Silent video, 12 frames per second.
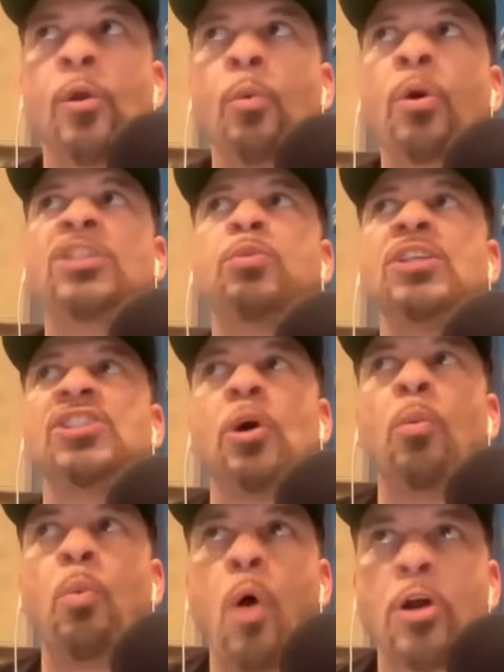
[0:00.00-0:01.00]
which was
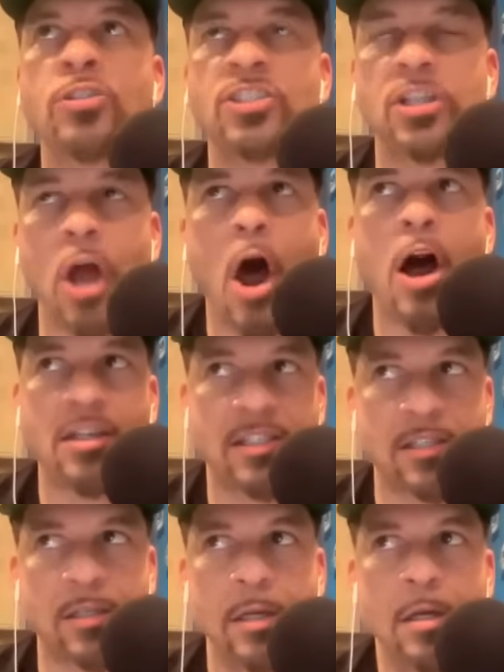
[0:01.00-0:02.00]
the worst
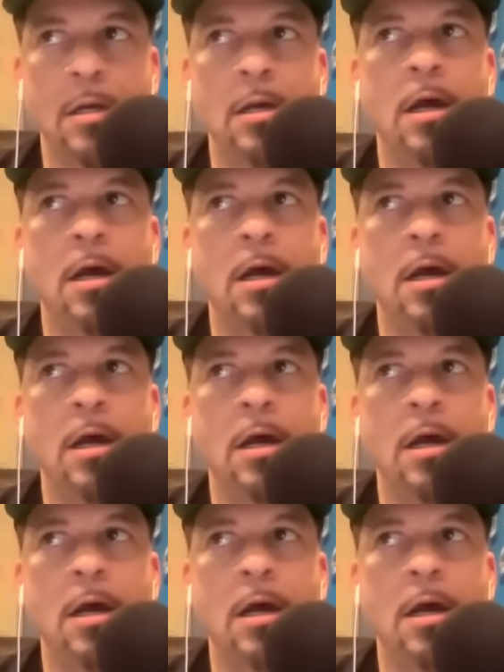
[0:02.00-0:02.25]
loss